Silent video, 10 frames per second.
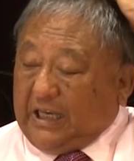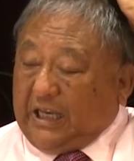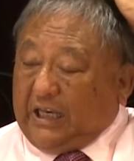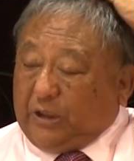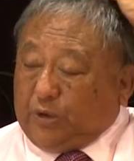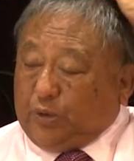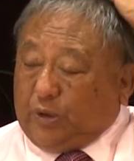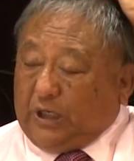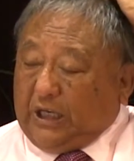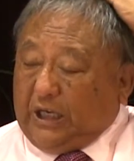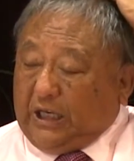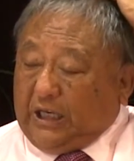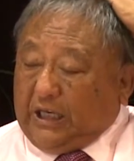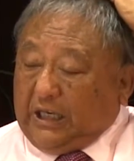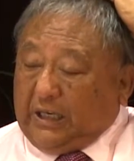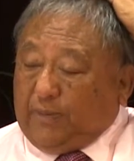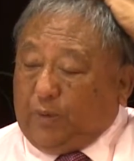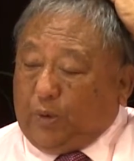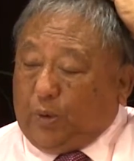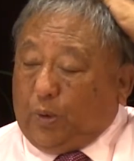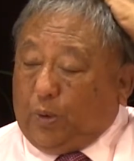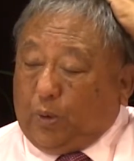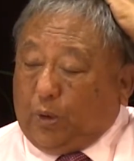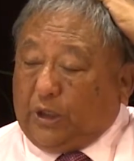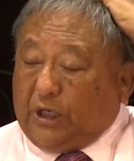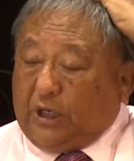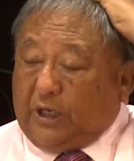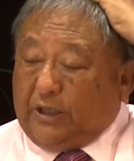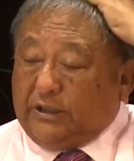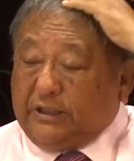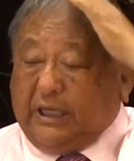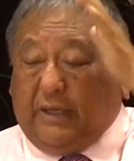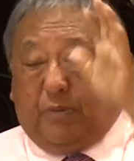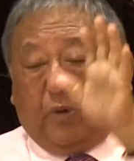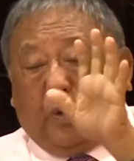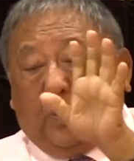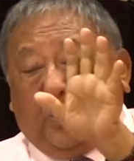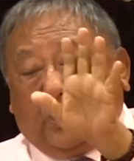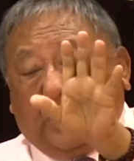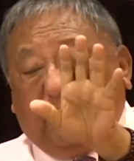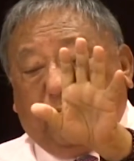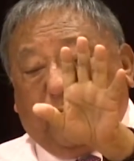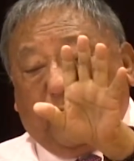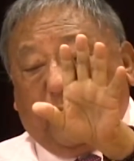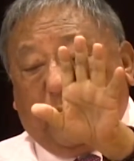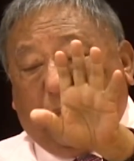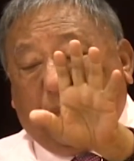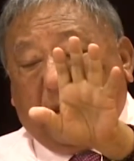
Actually, if you look, say if you're looking for